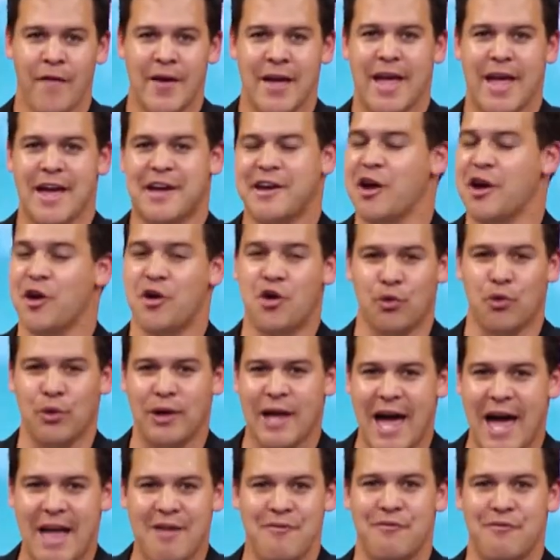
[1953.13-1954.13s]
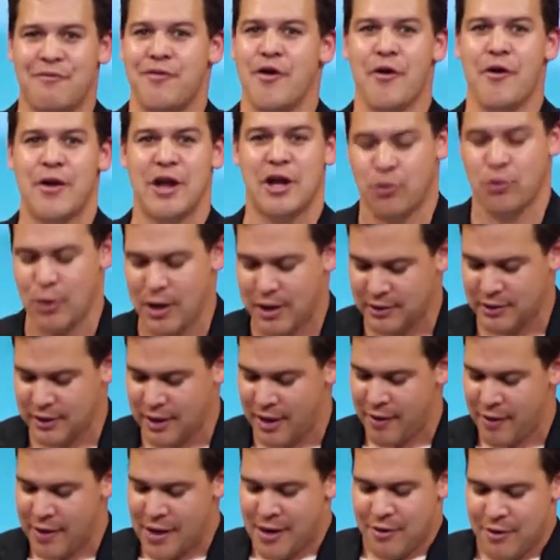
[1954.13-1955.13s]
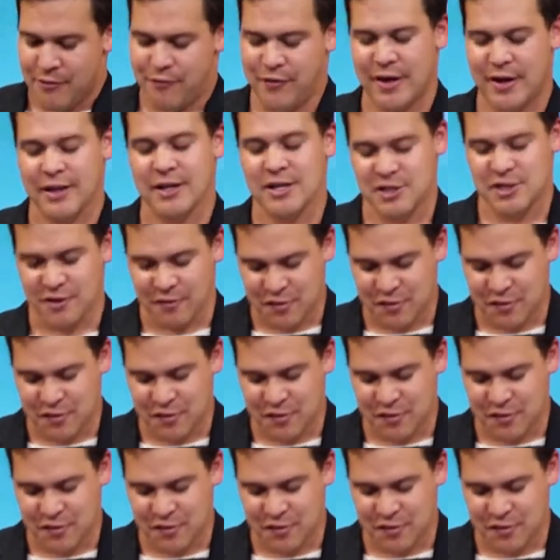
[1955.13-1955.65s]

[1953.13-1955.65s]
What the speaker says: it can create very quickly feelings